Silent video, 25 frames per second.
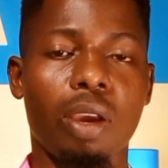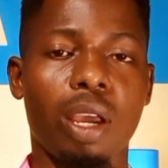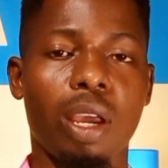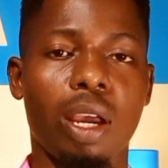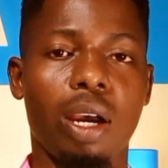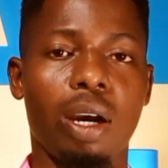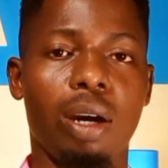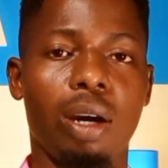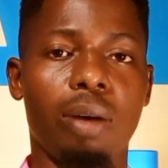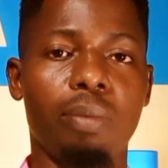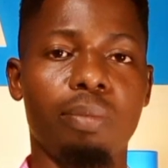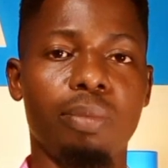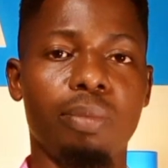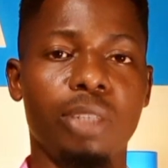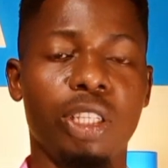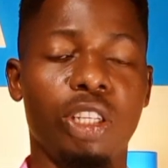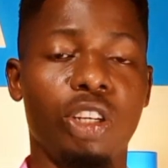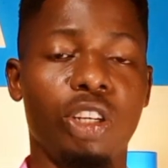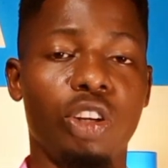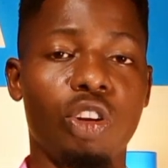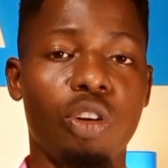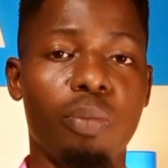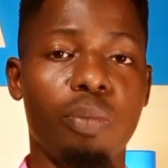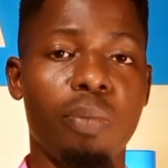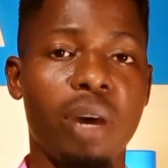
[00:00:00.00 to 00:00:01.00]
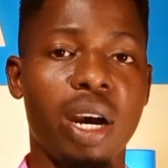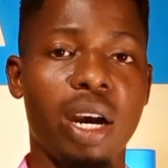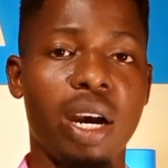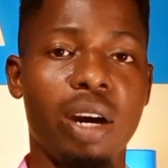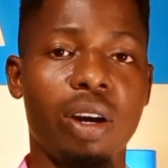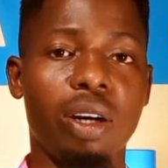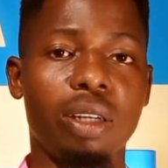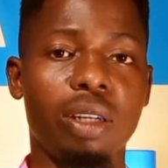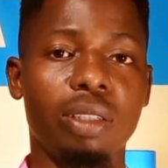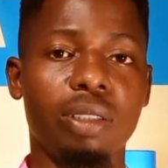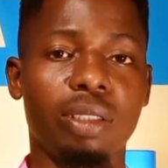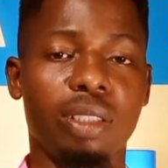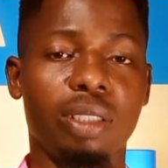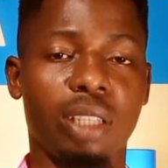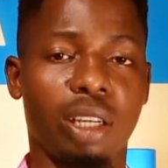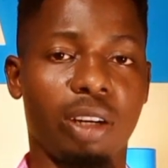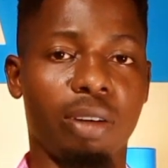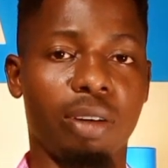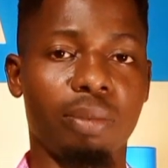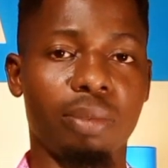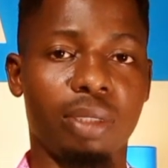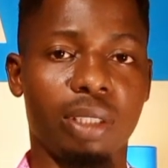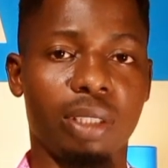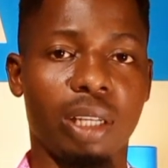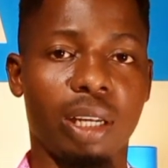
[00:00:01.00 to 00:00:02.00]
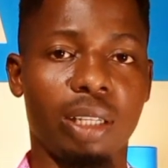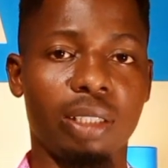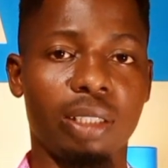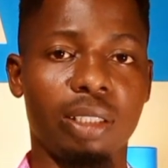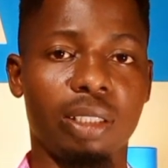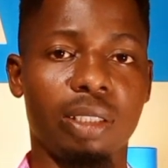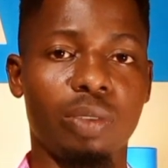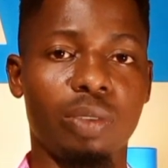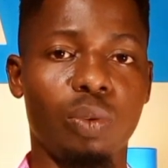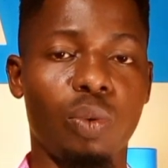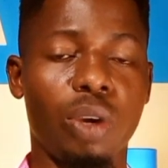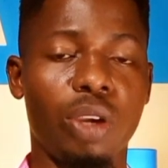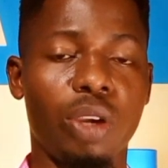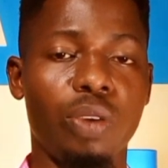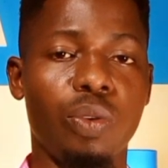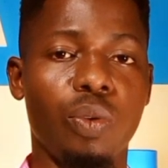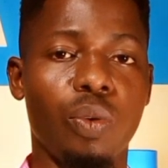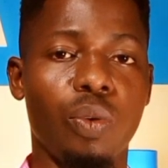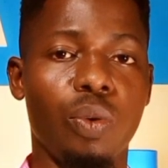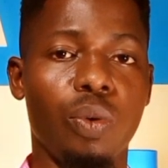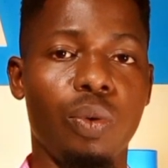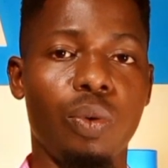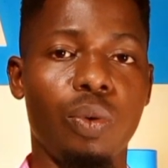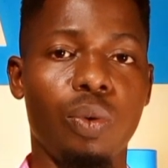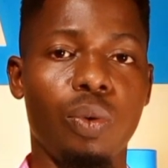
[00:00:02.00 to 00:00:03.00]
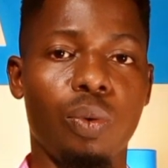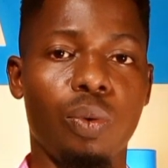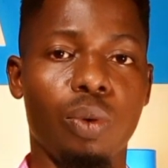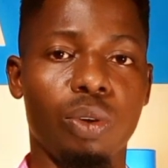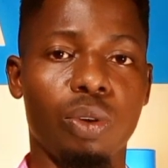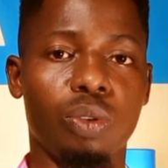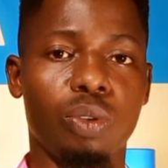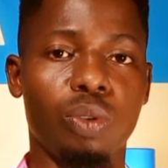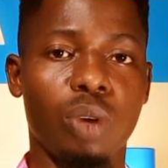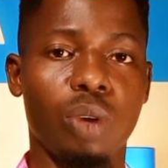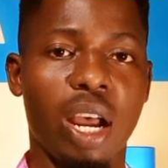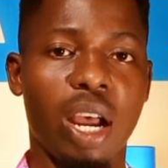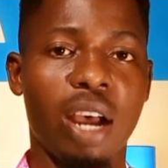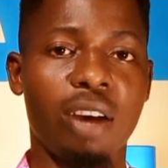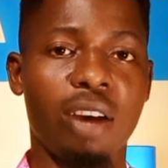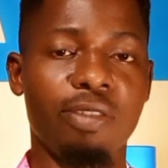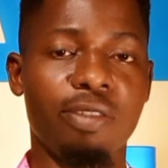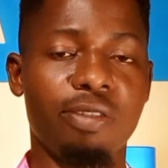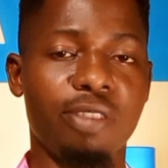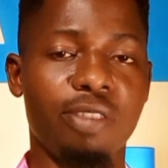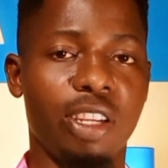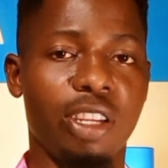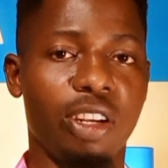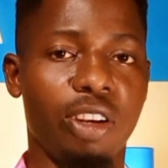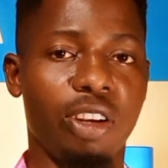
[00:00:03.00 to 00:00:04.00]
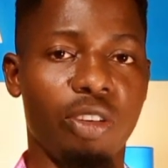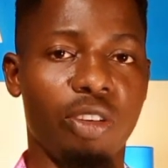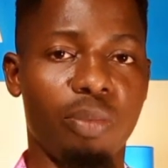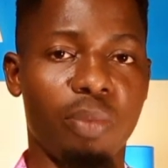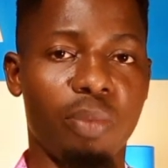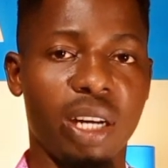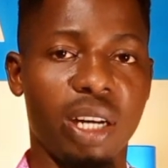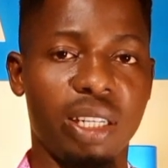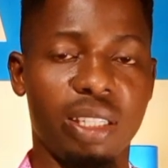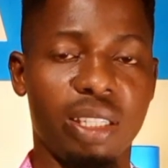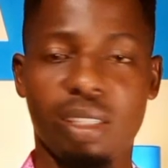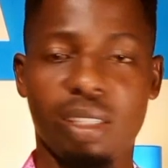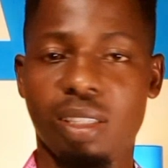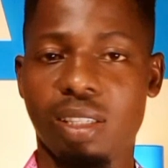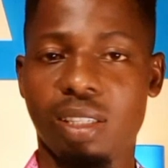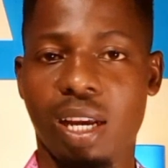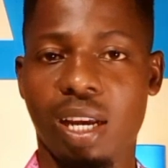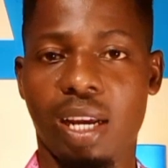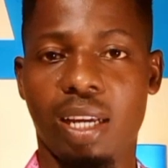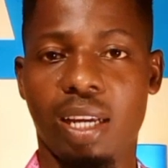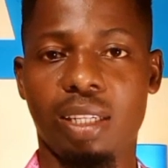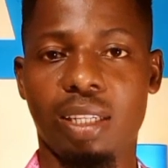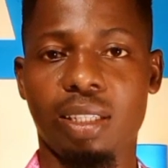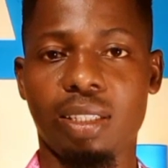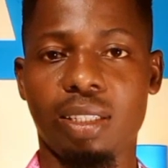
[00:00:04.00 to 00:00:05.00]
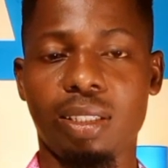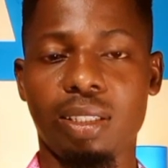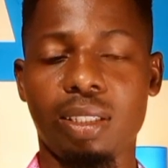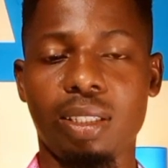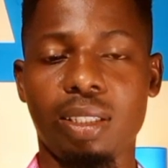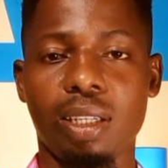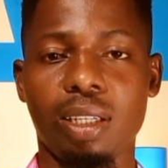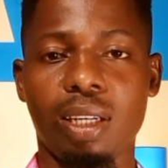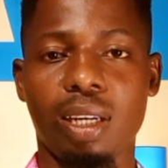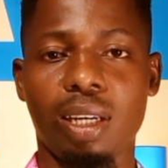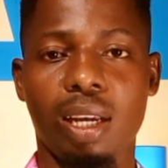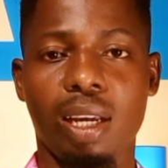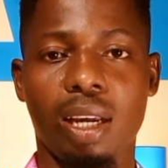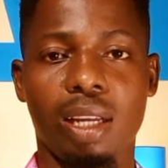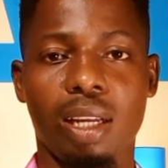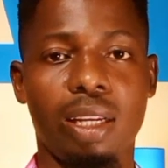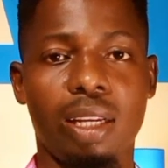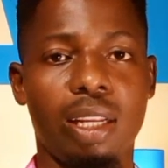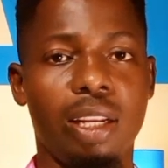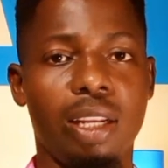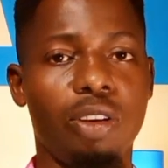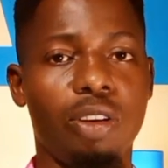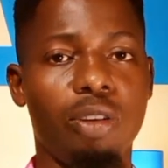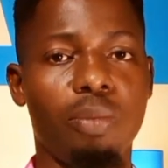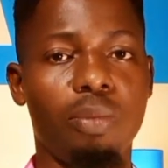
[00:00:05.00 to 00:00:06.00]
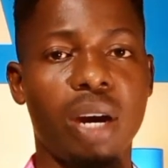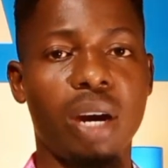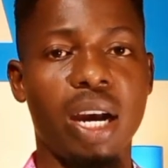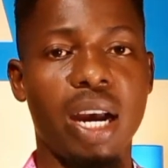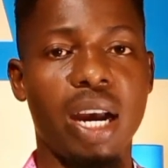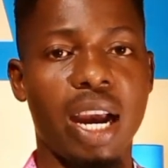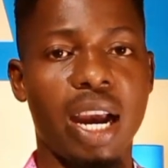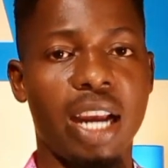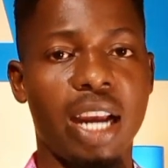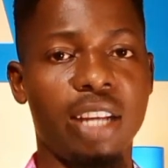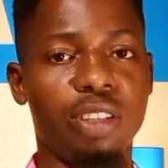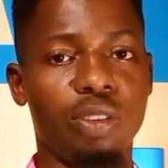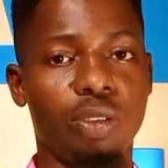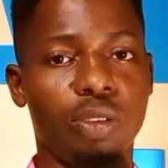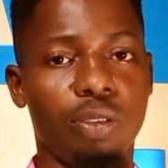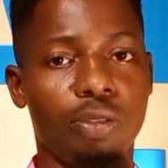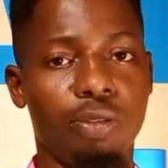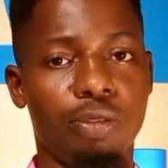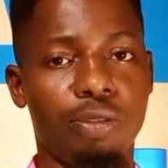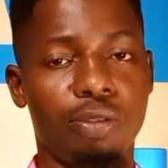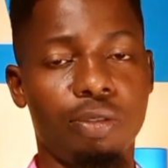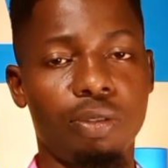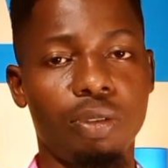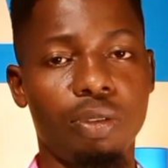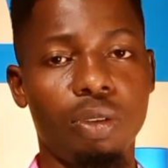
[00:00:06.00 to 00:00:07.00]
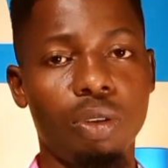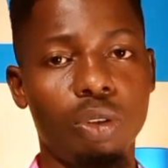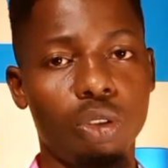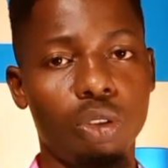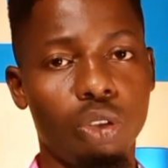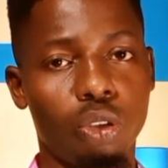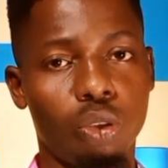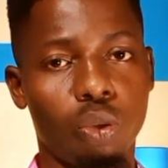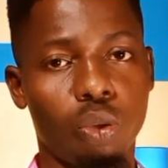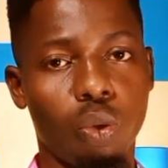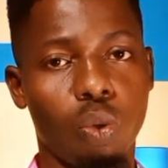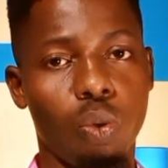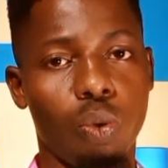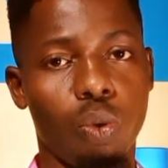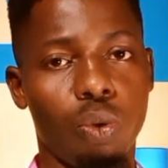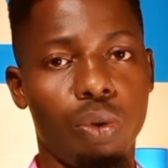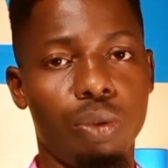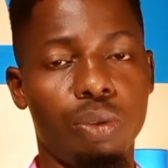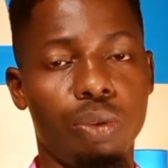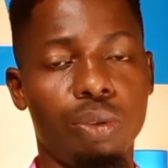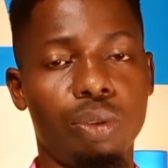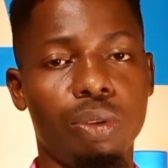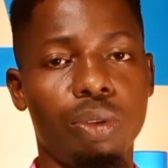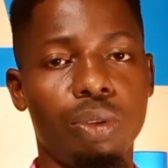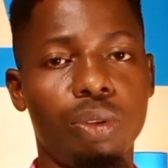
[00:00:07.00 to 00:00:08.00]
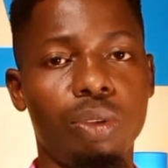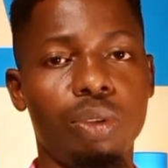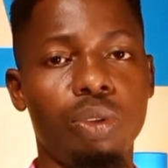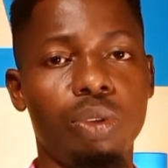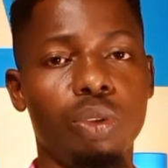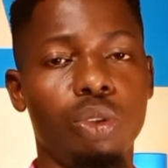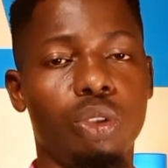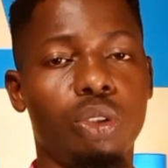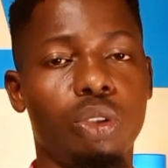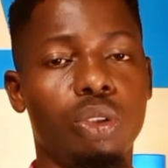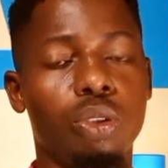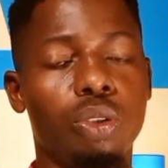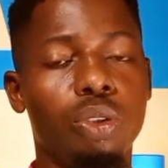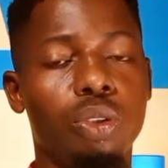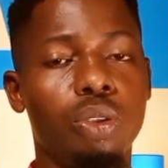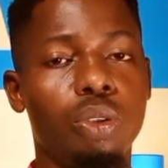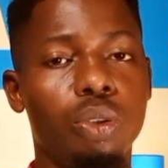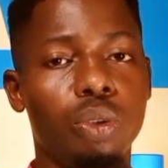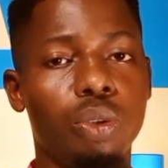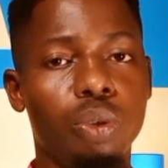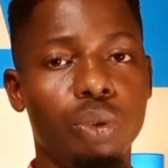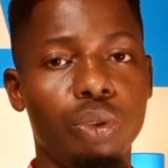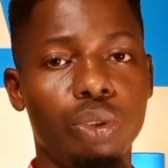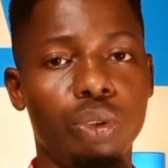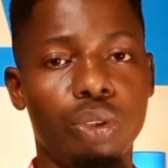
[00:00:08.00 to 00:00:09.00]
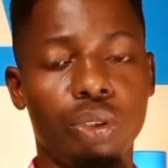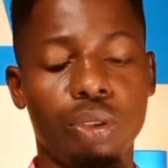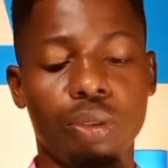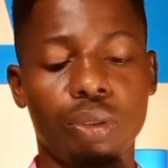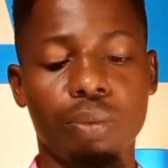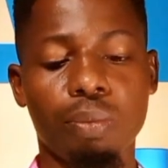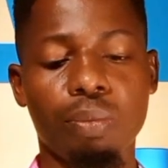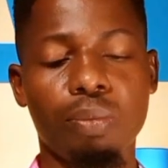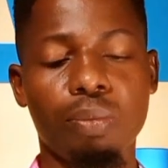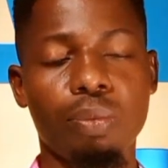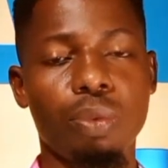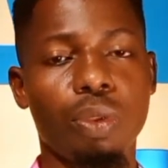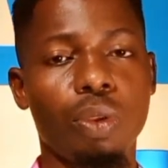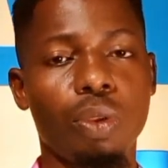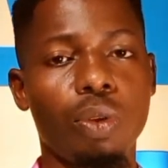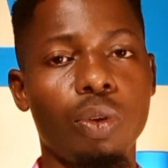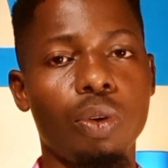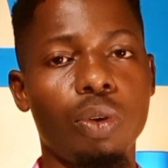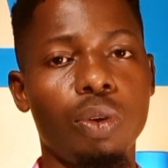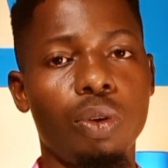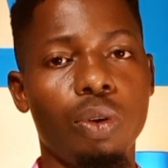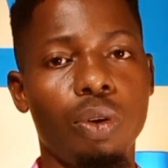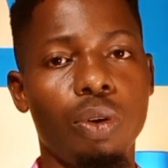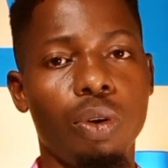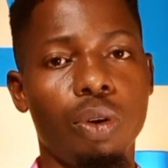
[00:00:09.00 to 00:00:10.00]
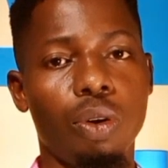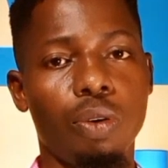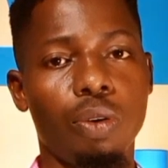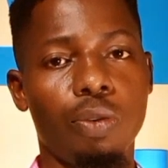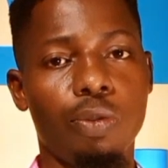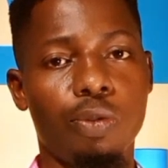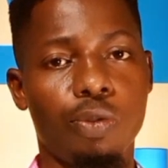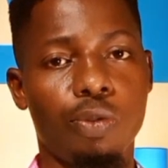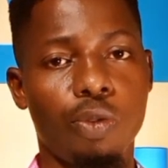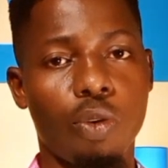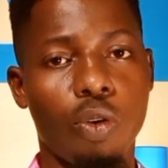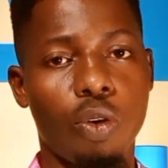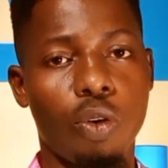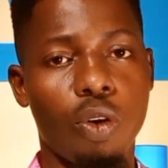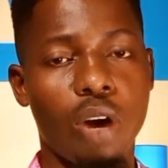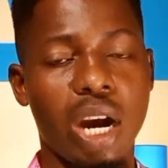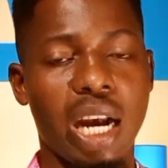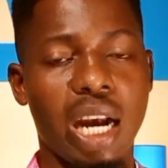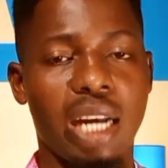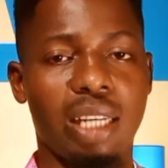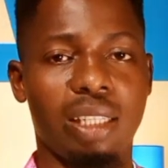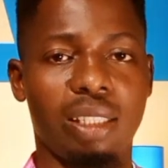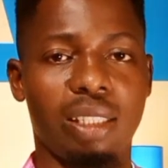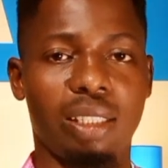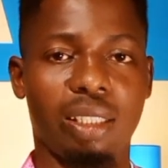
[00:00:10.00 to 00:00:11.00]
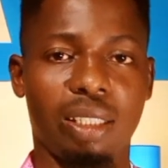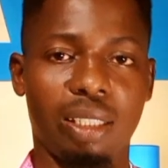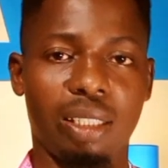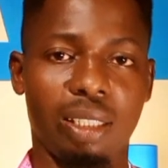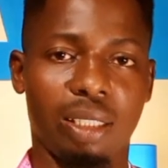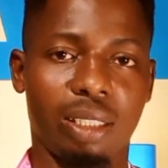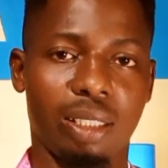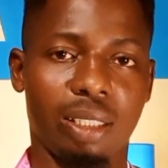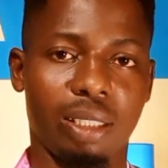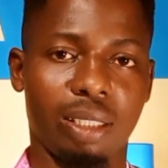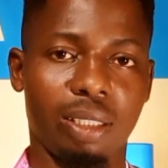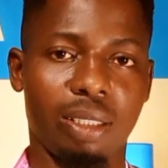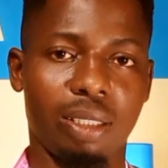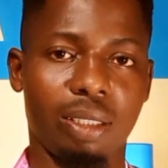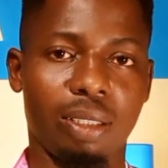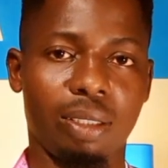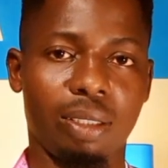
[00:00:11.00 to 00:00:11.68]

in normal circumstance where you want to have a normal design and the normal height of sole, you should use 4 and 6